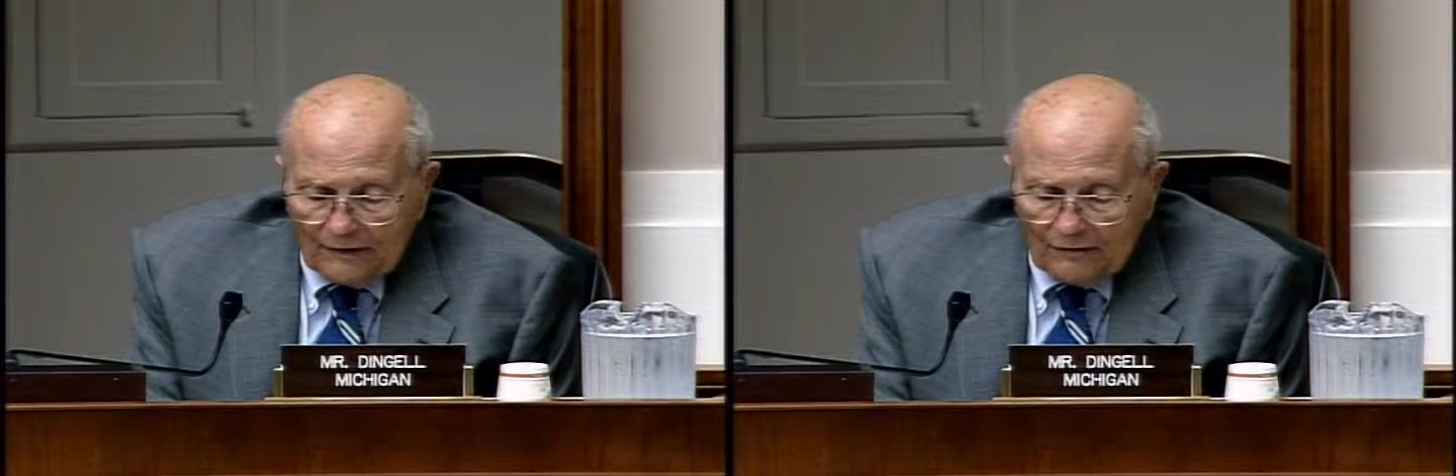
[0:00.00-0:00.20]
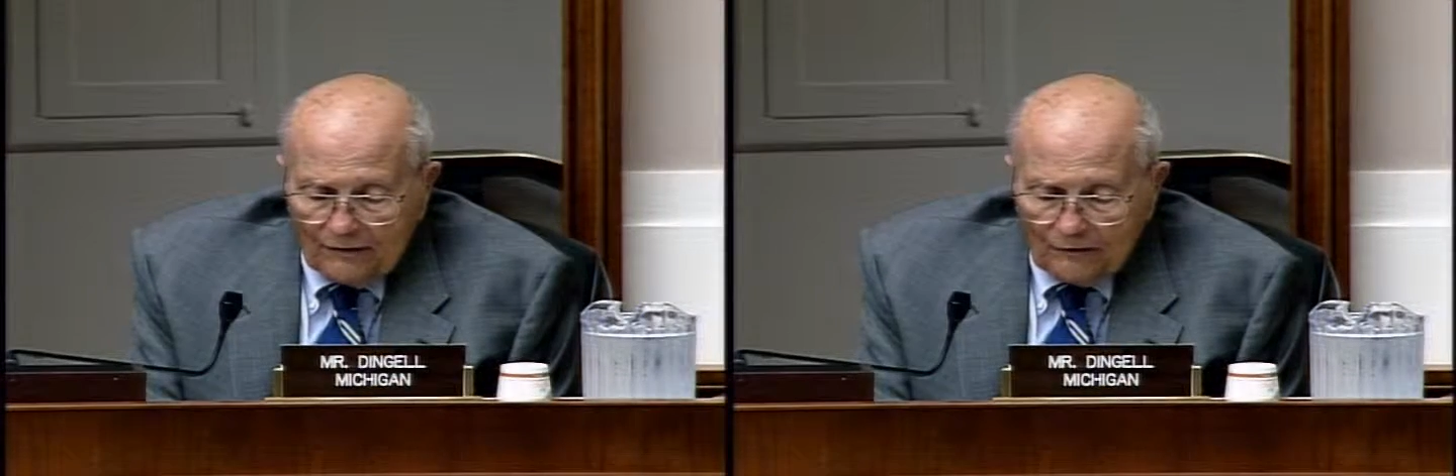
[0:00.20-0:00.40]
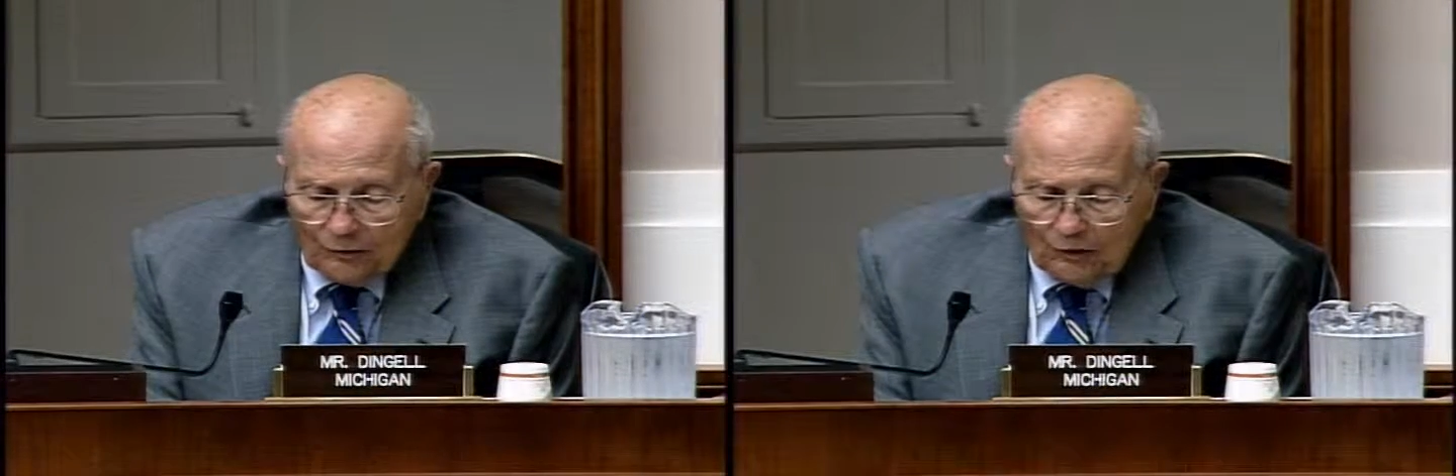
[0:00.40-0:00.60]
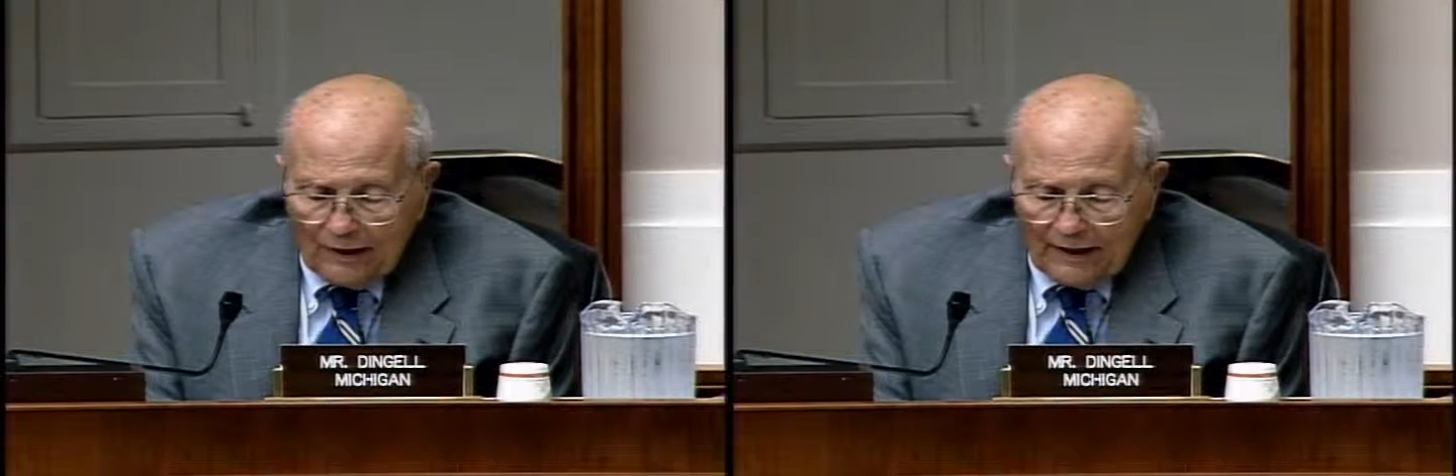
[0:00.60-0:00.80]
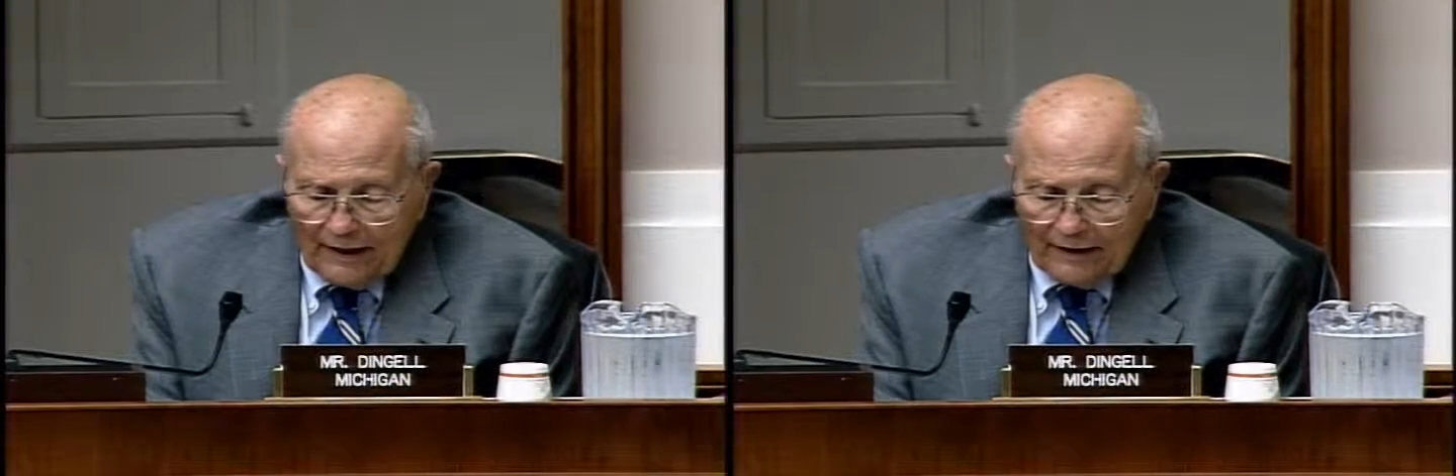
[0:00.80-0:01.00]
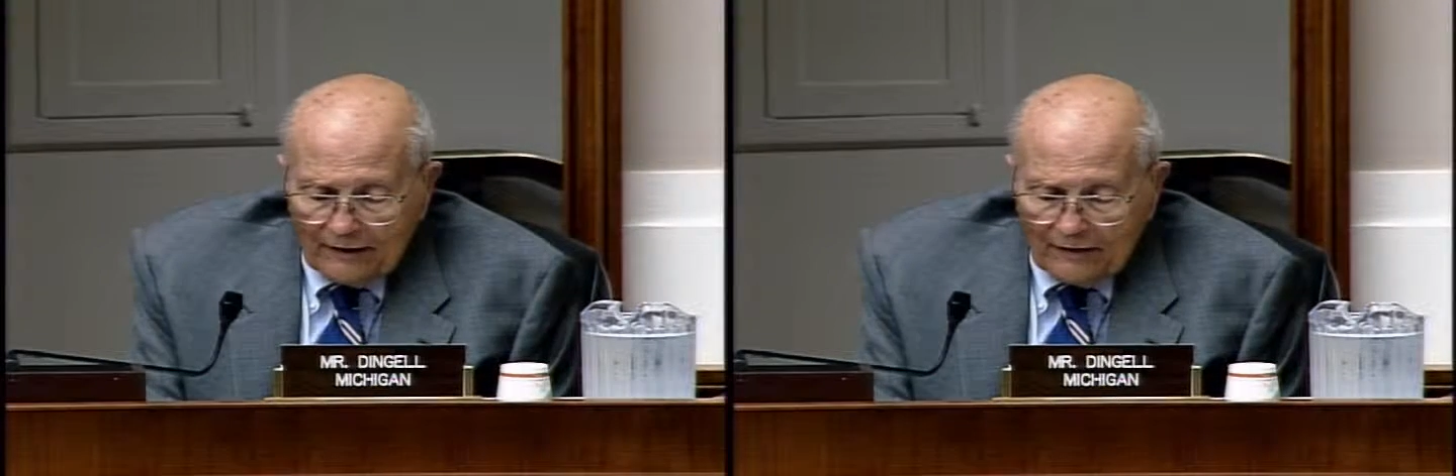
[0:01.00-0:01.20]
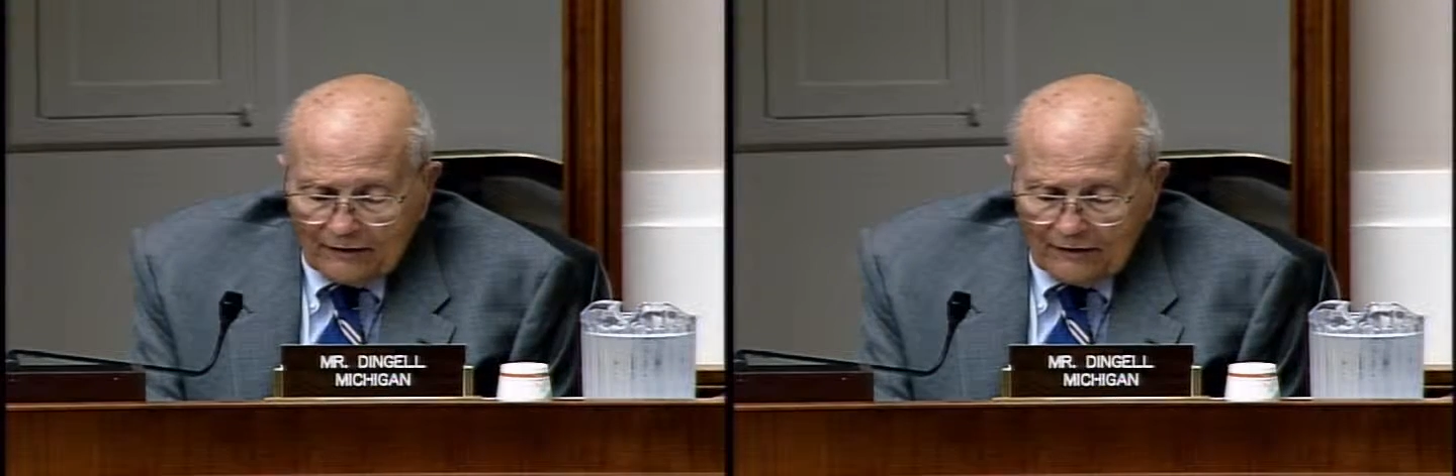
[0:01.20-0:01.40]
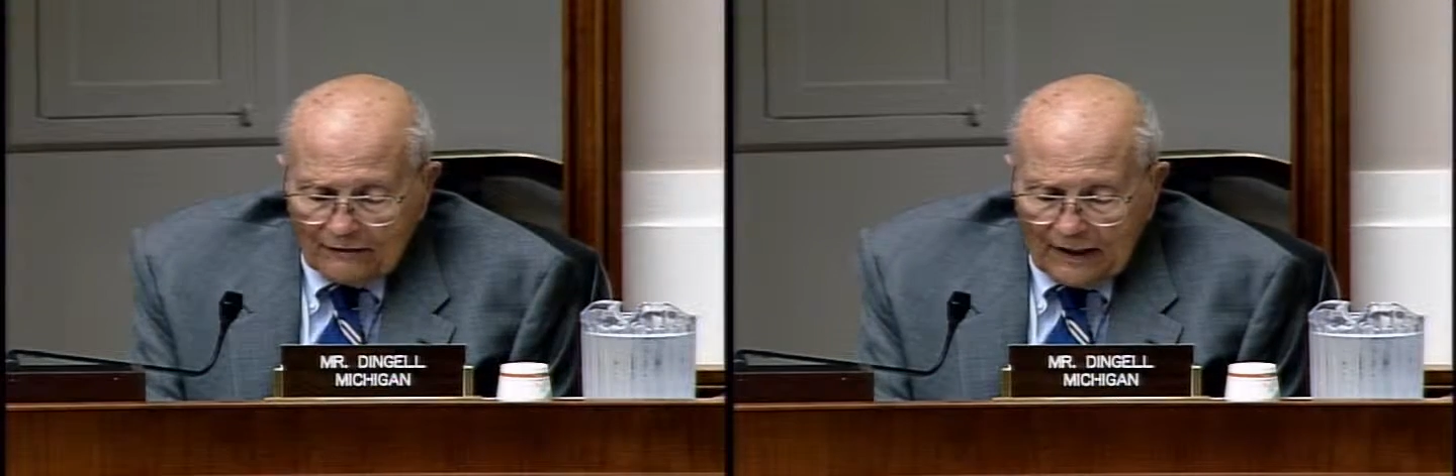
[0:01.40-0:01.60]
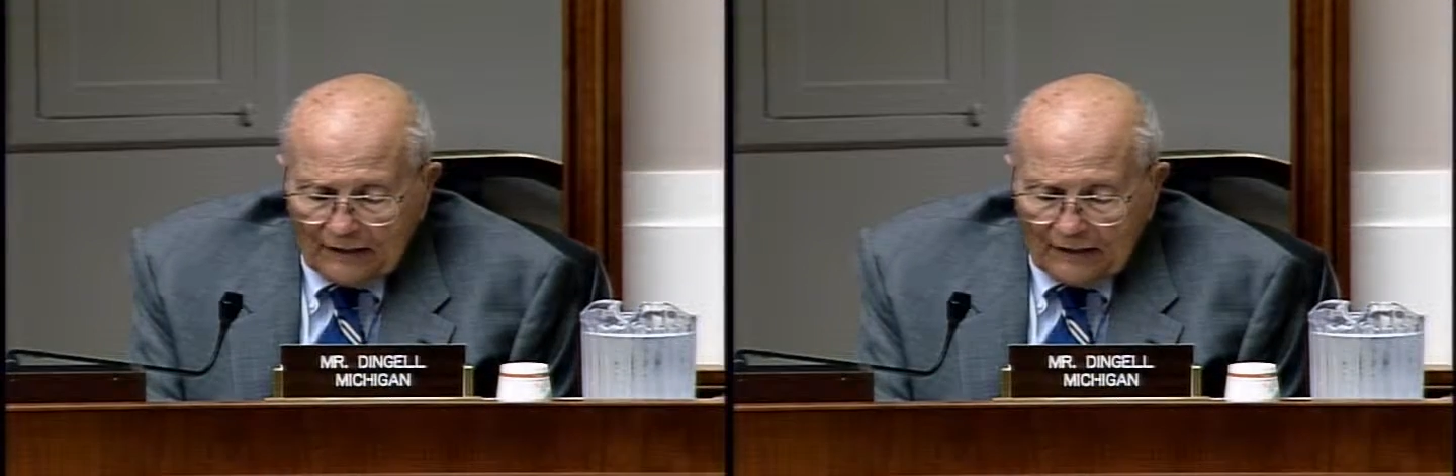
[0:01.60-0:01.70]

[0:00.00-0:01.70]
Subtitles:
individual and that